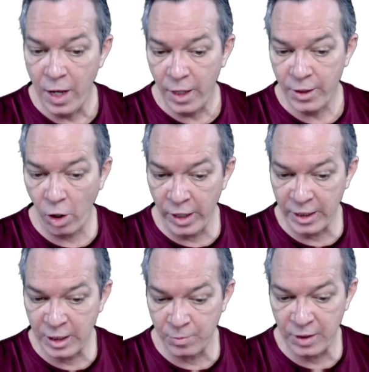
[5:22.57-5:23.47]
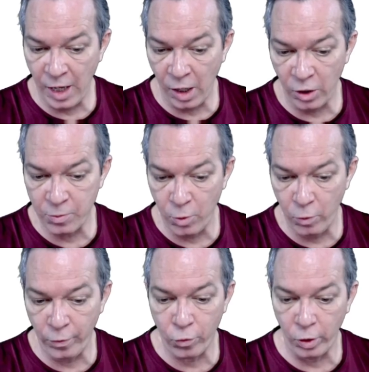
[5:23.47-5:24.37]
starting to get some cells
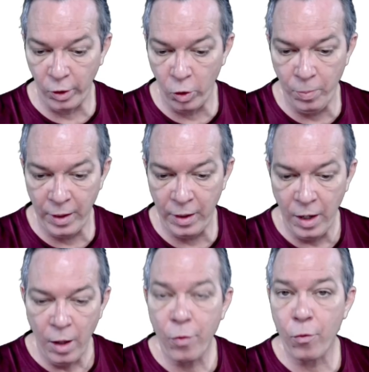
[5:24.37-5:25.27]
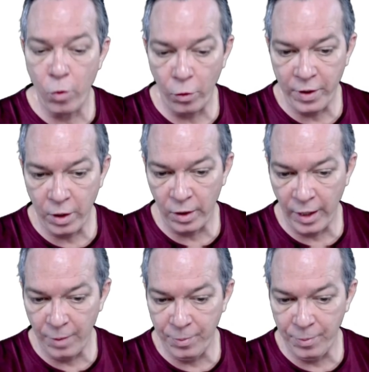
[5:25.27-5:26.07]
moving through a little bit through North Carolina,